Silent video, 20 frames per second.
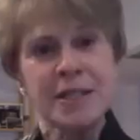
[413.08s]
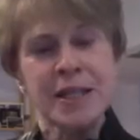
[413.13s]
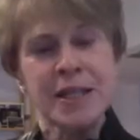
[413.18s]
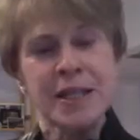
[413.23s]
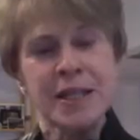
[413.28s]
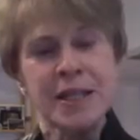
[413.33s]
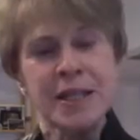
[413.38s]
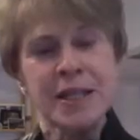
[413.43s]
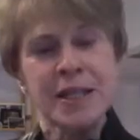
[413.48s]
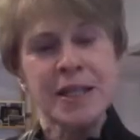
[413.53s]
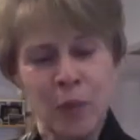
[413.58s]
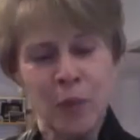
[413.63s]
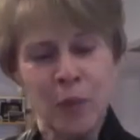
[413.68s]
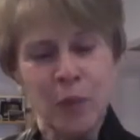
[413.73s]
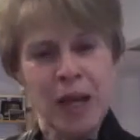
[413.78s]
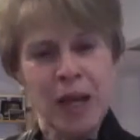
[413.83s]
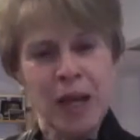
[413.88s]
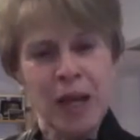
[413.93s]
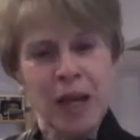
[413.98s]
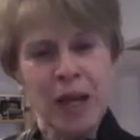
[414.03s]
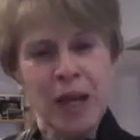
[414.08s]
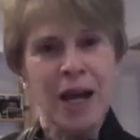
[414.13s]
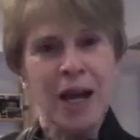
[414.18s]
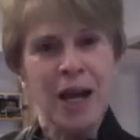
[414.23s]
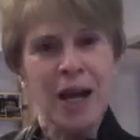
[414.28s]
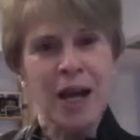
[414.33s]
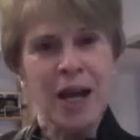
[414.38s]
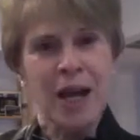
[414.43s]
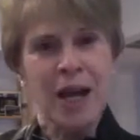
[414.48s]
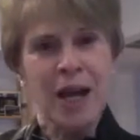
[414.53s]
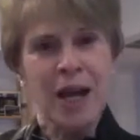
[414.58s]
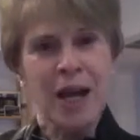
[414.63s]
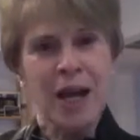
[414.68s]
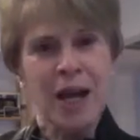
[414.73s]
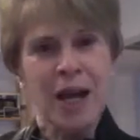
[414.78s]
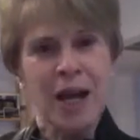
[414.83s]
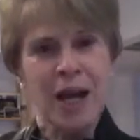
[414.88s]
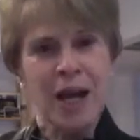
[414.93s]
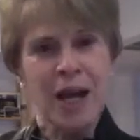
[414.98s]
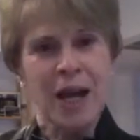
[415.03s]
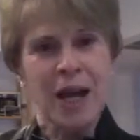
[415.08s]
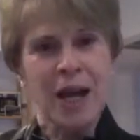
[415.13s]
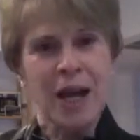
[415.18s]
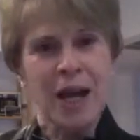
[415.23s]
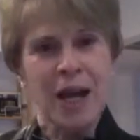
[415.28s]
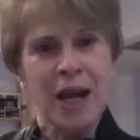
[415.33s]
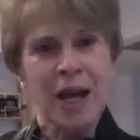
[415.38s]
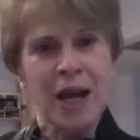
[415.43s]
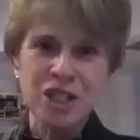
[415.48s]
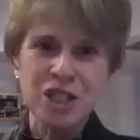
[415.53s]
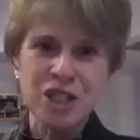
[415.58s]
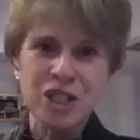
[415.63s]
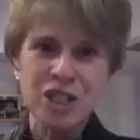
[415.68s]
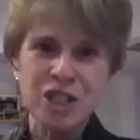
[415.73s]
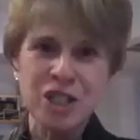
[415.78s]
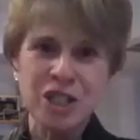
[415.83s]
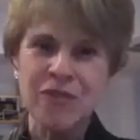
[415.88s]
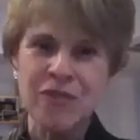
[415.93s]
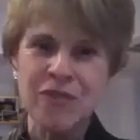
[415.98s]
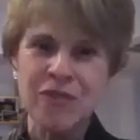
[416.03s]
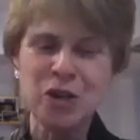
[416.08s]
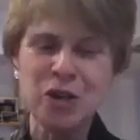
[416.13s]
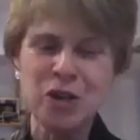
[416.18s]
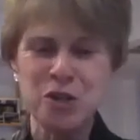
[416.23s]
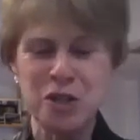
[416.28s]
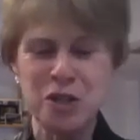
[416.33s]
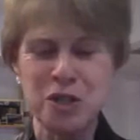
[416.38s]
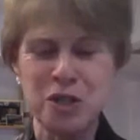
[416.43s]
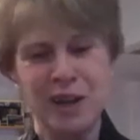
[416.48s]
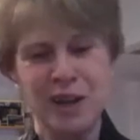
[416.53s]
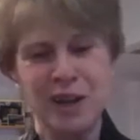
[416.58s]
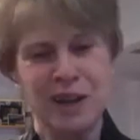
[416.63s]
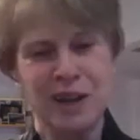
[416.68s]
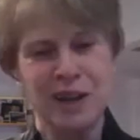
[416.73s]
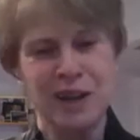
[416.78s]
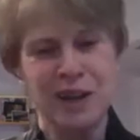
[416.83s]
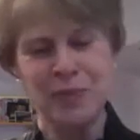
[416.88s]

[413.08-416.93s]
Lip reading: the way I really prefer actually follows